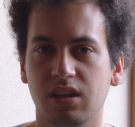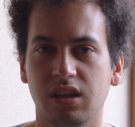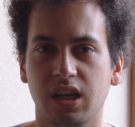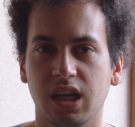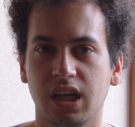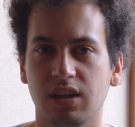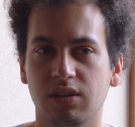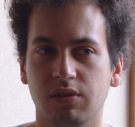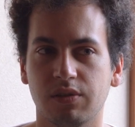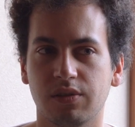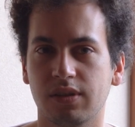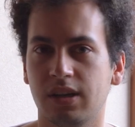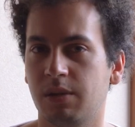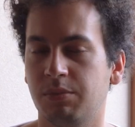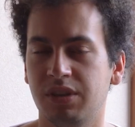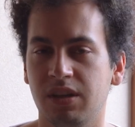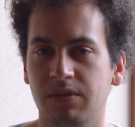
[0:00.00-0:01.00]
and also
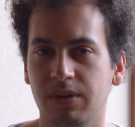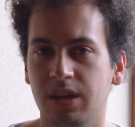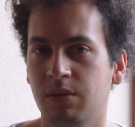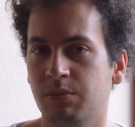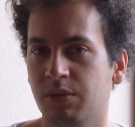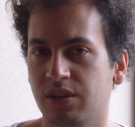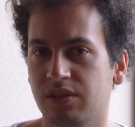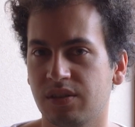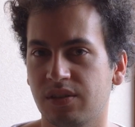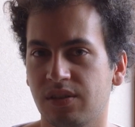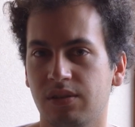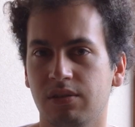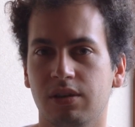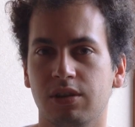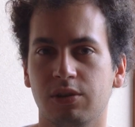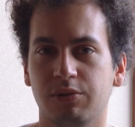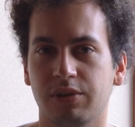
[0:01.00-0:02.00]
help the environment, because
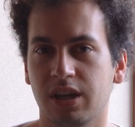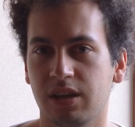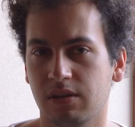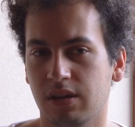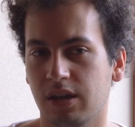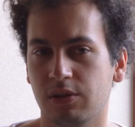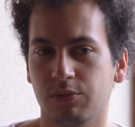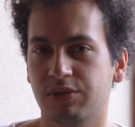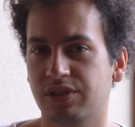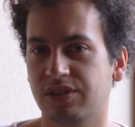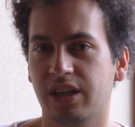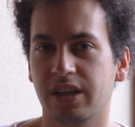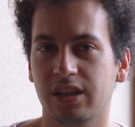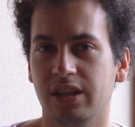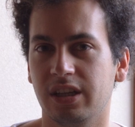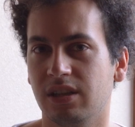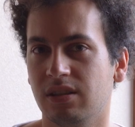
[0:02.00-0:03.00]
you are kind of
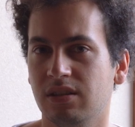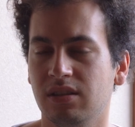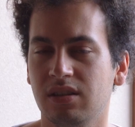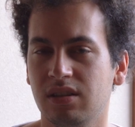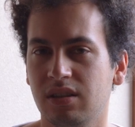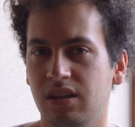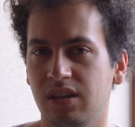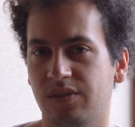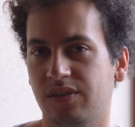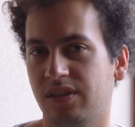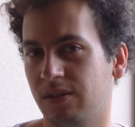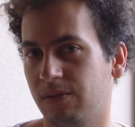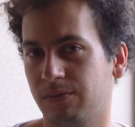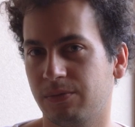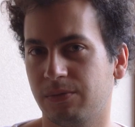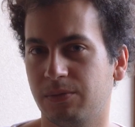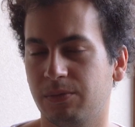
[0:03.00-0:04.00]
recycling instead
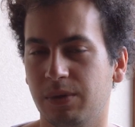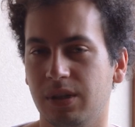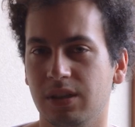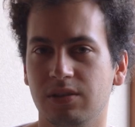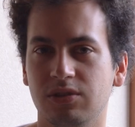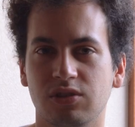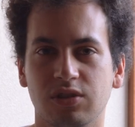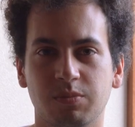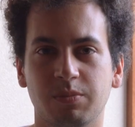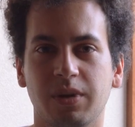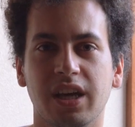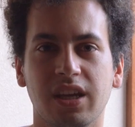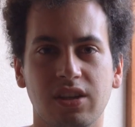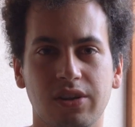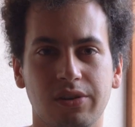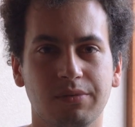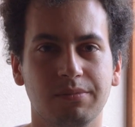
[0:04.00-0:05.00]
of, well, just
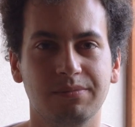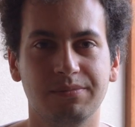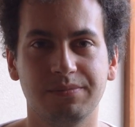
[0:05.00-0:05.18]
buying new.